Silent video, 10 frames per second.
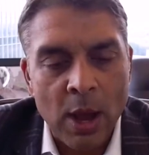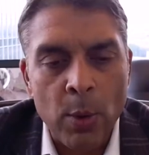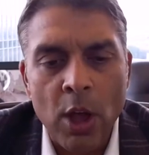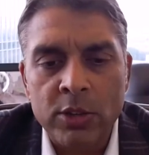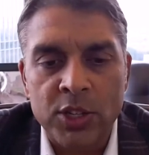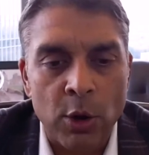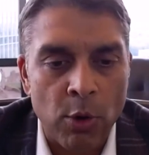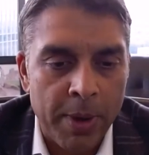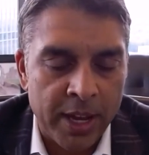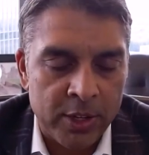Now, we all
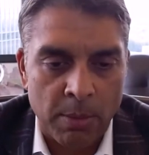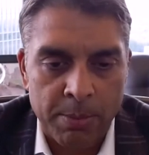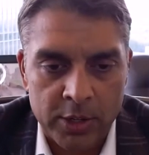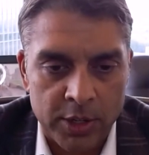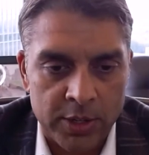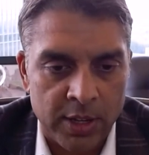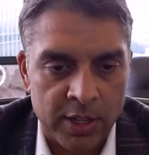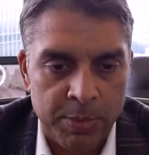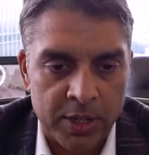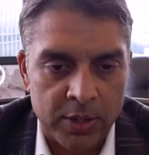zero base our budgets in
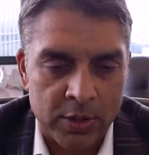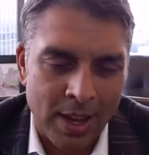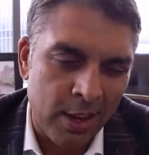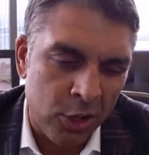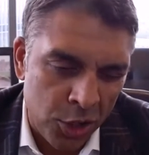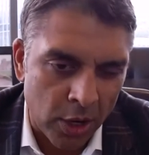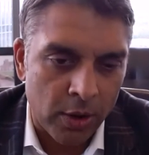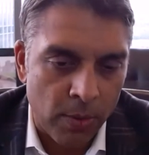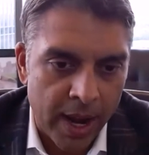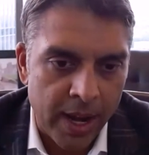this business, like you
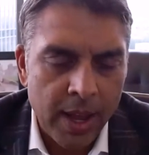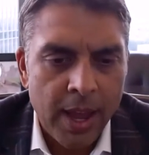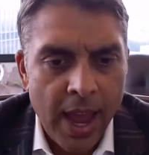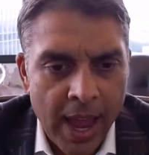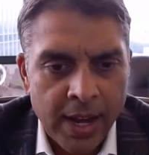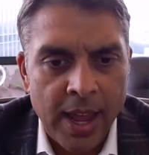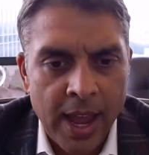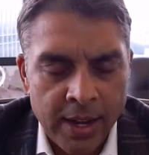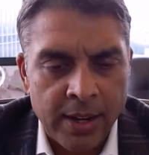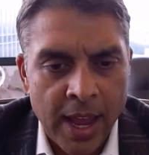should, right?
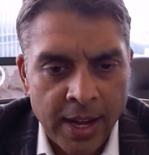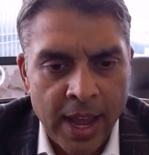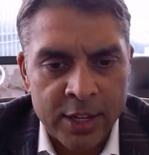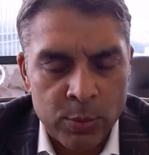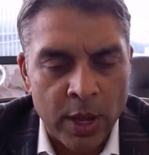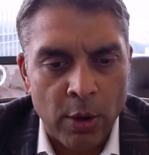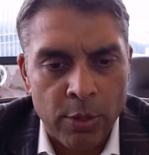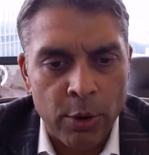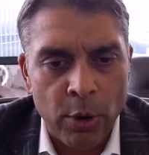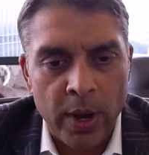And as we go
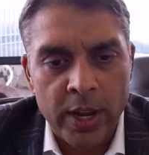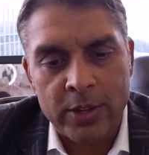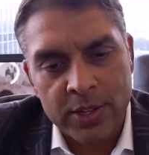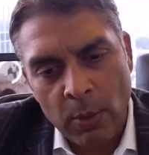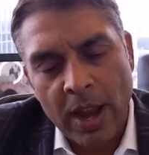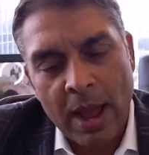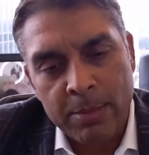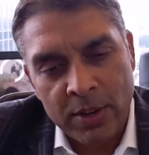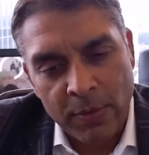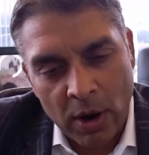through it, you say, what
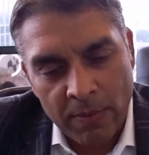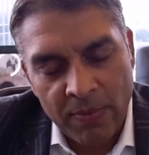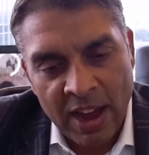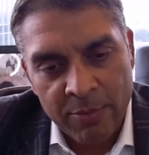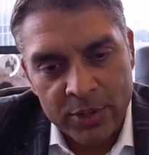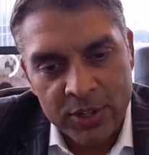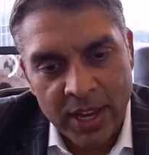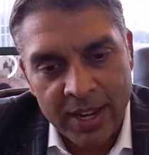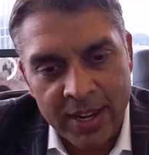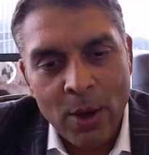happens if you're up
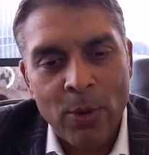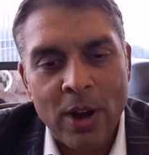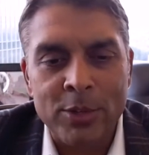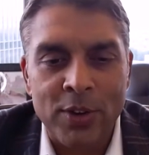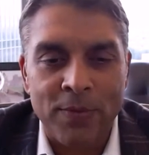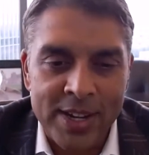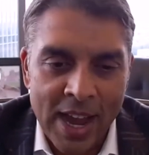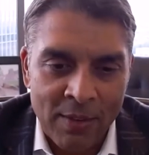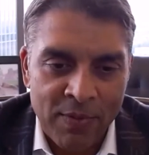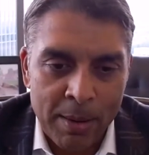5%? What happens if you're
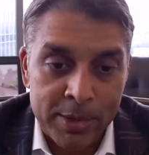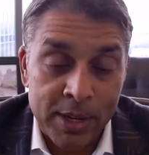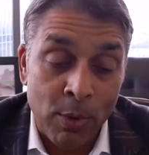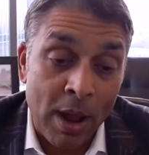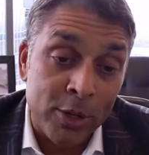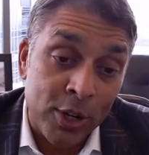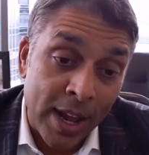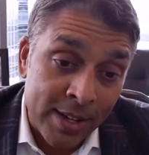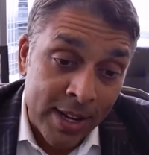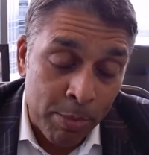down 5%? What happens if you're
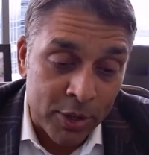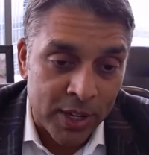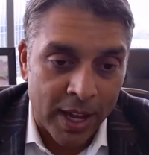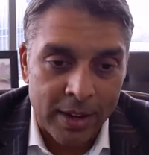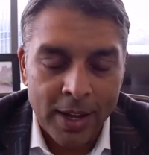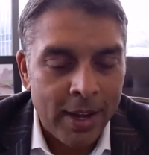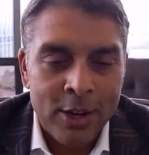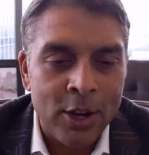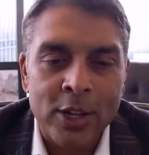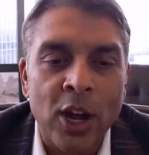down 10%?
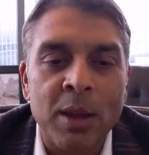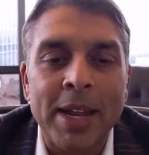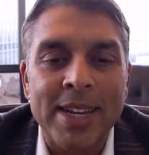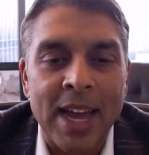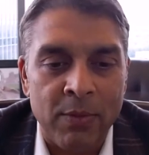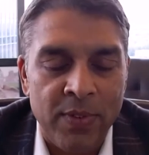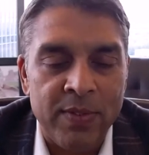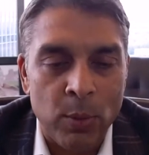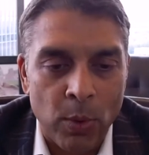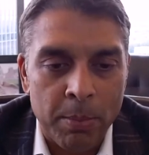You're not talking about down
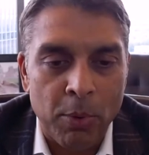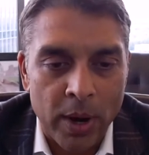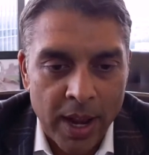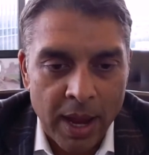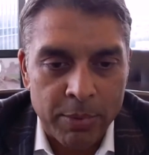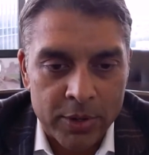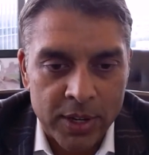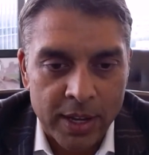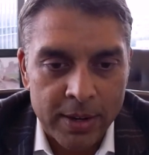51.8%.